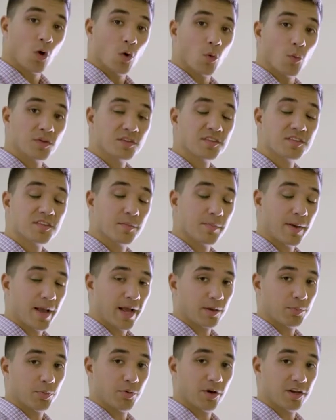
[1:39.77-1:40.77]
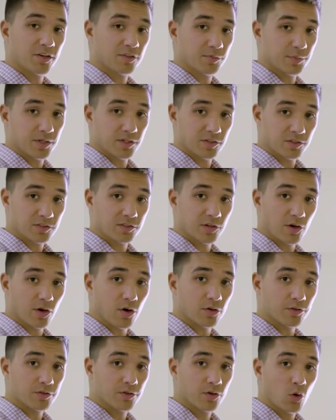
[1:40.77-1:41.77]
Once the back plate has been
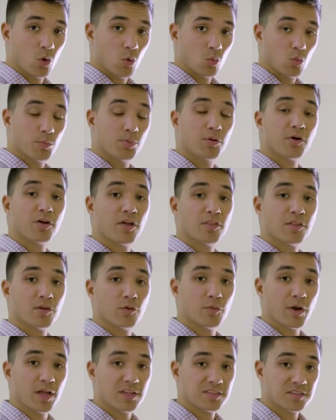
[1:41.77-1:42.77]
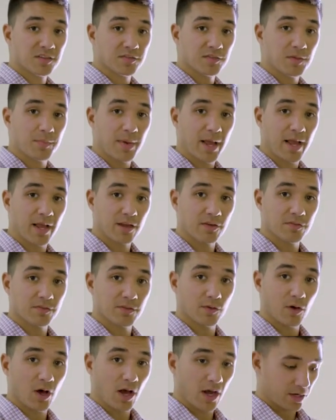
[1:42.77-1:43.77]
installed, we'll put on the rest of the back of
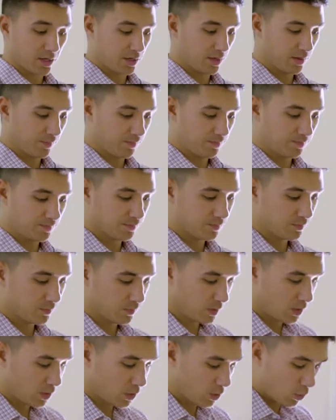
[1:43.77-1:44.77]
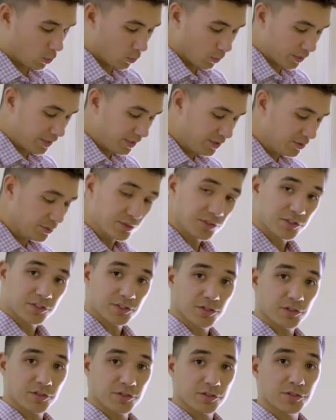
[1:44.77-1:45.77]
the lock. We need to
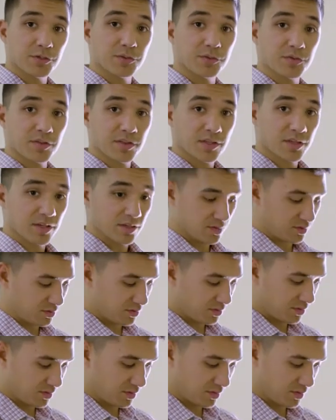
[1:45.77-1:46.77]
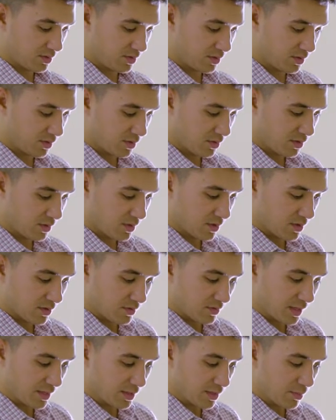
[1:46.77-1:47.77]
ensure two things:
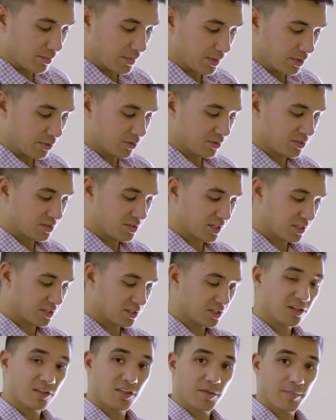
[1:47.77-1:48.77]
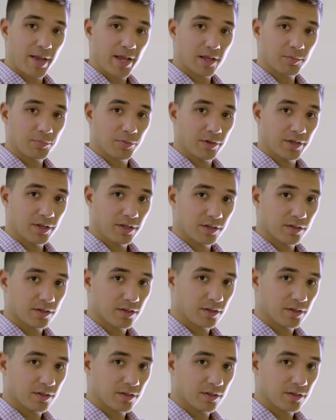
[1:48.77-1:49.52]
that the middle section of the back plate